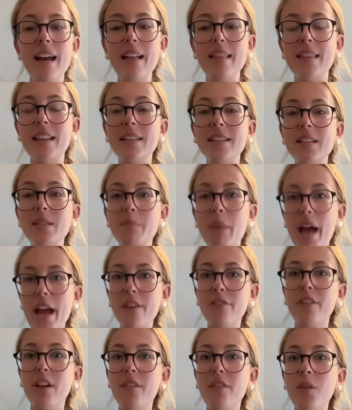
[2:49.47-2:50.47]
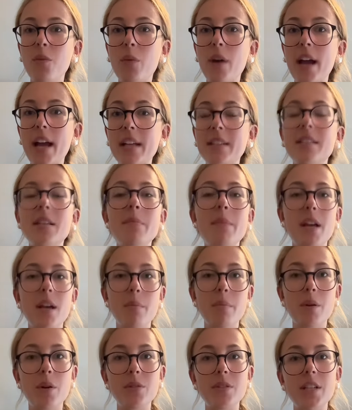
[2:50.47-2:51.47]
This is my favorite way to make a
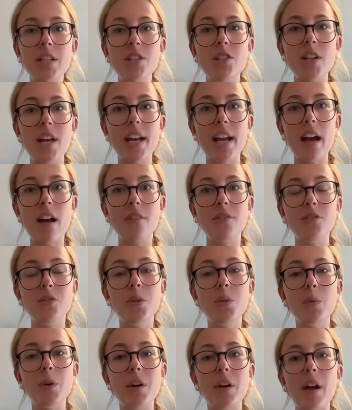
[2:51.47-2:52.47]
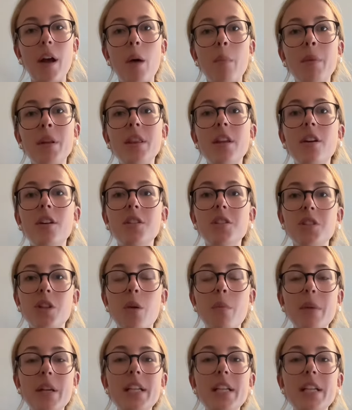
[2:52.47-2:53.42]
protein shake after a workout, but there are so many